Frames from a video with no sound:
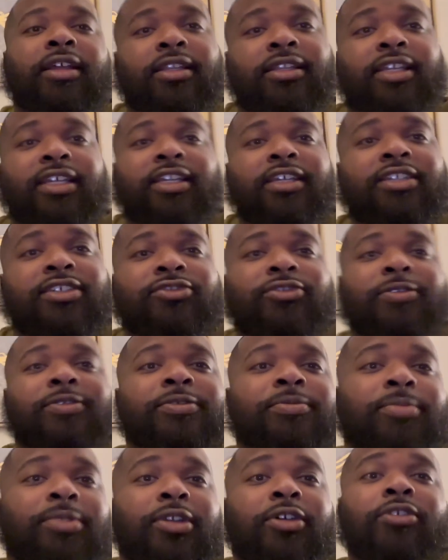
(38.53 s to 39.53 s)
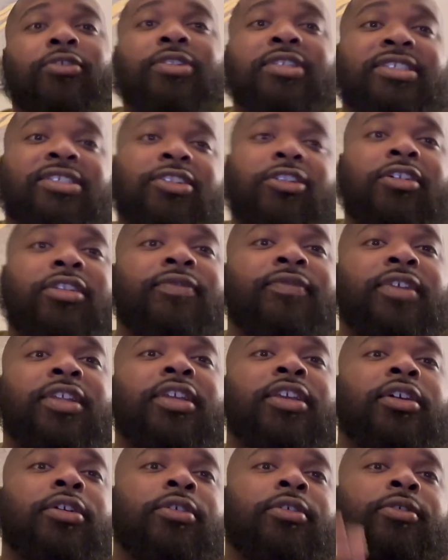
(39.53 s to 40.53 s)
Link in the description below. Let's start the
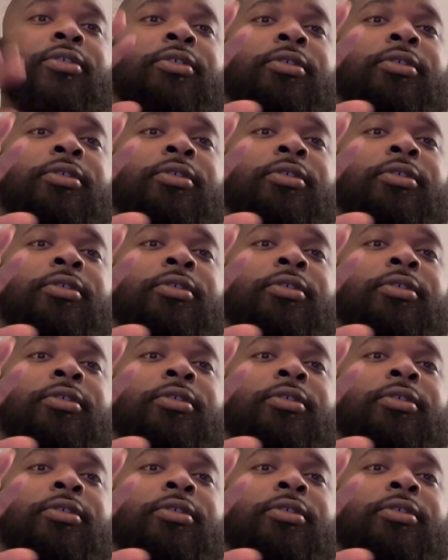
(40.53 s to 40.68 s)
video.